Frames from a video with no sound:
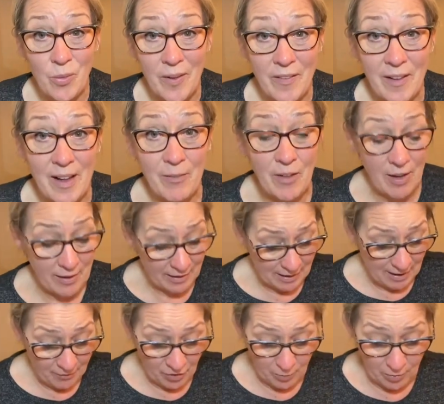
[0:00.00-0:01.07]
one that I've gotten
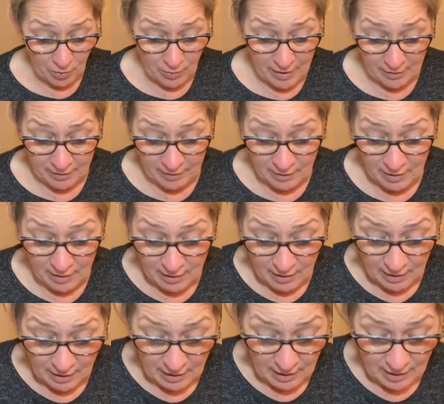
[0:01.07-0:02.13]
comfortable with,
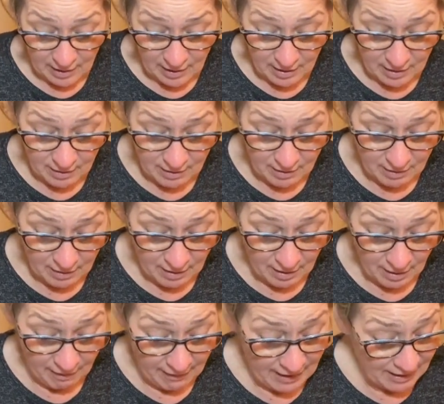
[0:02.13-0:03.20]
and
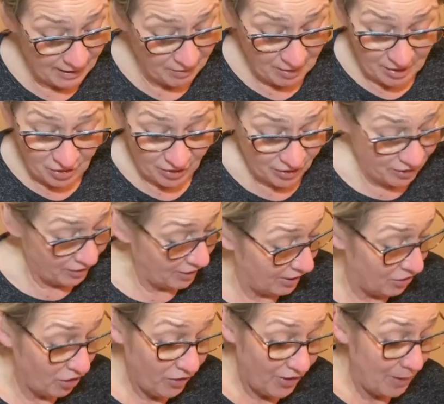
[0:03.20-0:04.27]
I like it. It
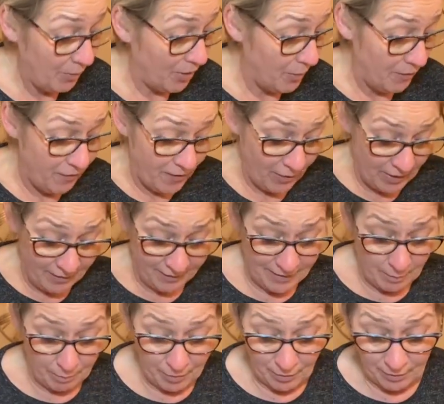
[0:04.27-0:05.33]
just seems to be very
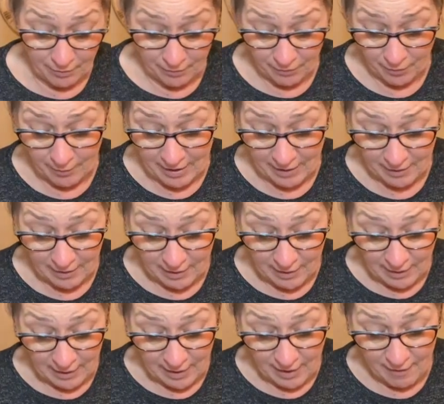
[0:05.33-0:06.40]
simple for me.
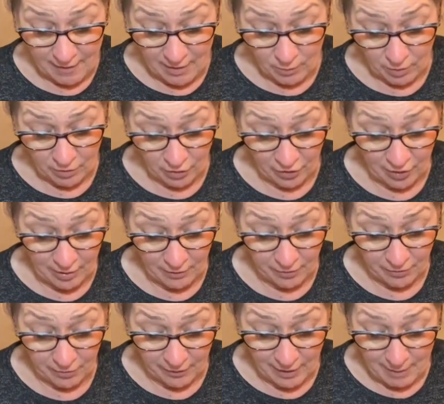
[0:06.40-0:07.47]
And then we're just gonna
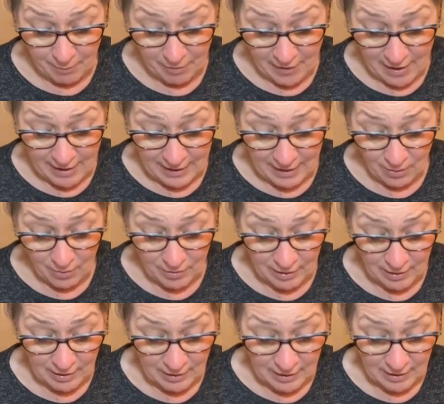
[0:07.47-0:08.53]
flop that out
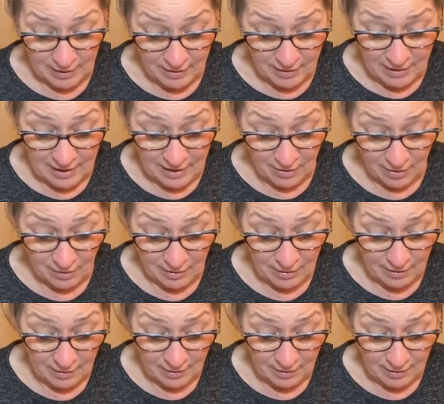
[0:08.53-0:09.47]
into here,